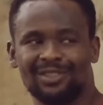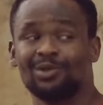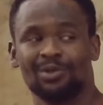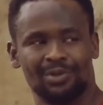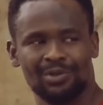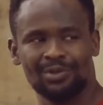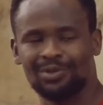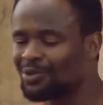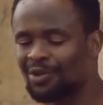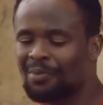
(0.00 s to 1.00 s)
true, true,
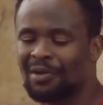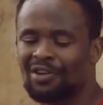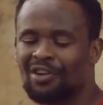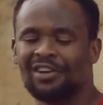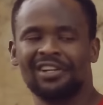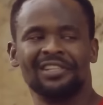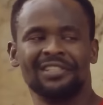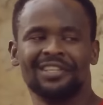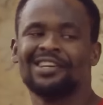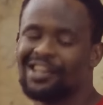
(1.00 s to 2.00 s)
nobody ugly.
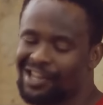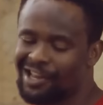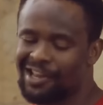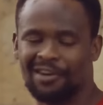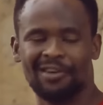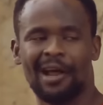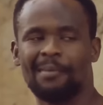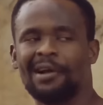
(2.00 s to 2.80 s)
Here you go, now, pal, your